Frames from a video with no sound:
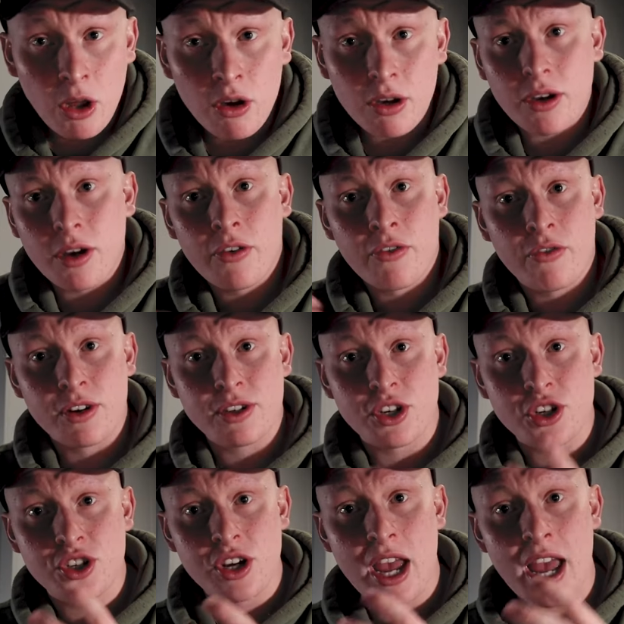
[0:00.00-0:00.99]
lock for us
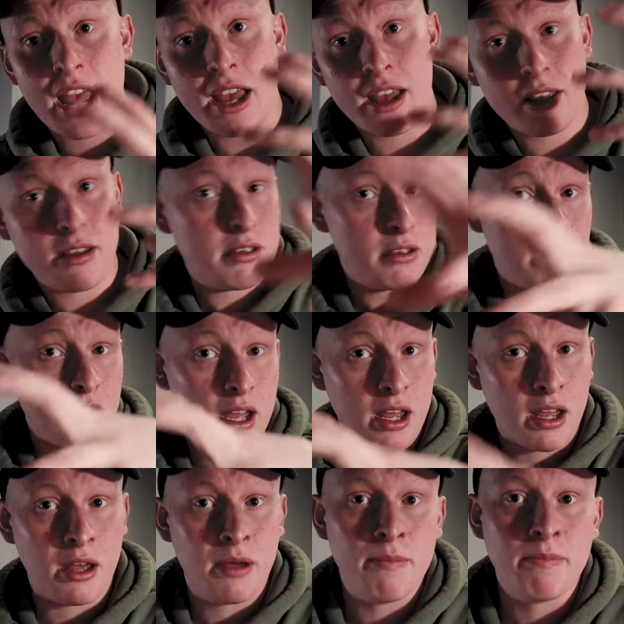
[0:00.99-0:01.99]
to share
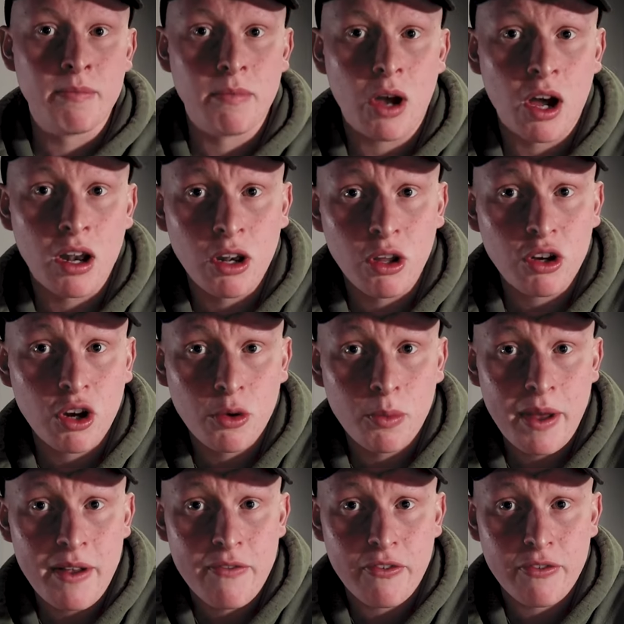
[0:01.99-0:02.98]
um, our locker
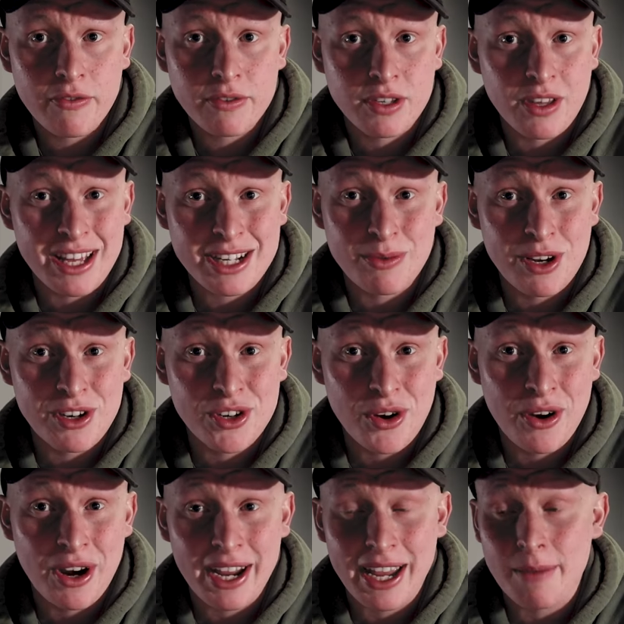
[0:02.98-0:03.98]
with. So that's where
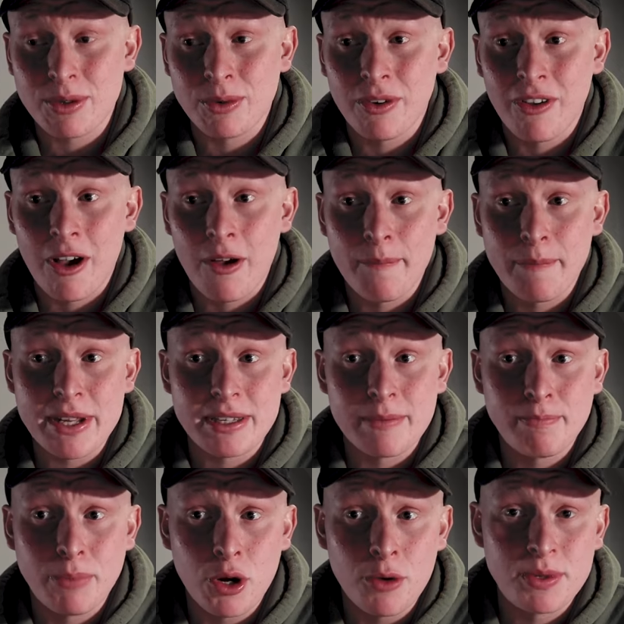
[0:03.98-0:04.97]
Joe and I kept all our bits
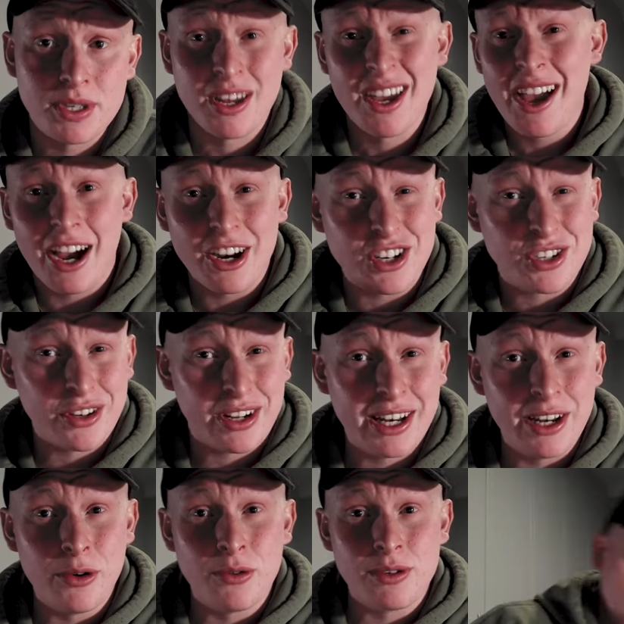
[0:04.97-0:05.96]
and bobs. I just took
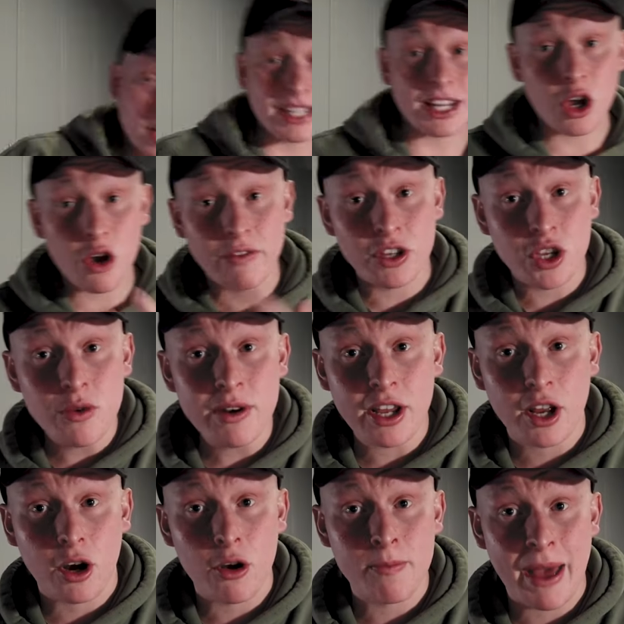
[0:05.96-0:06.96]
a little sling over
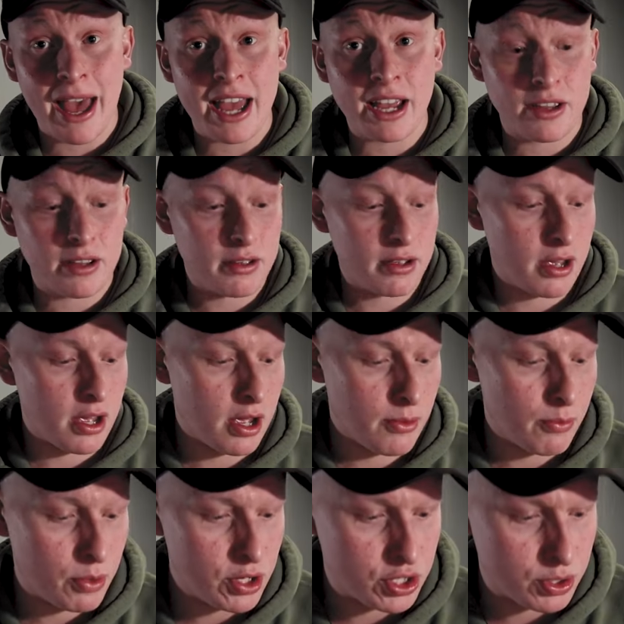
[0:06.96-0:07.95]
Uniqlo bag,
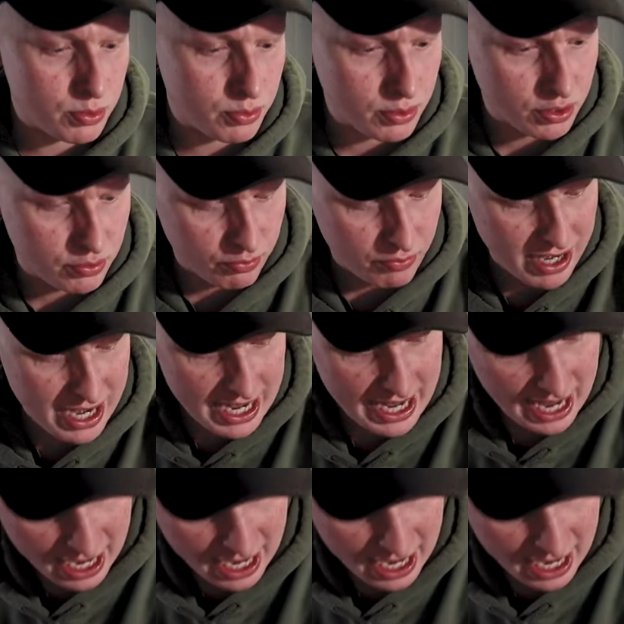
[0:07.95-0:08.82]
um, which was really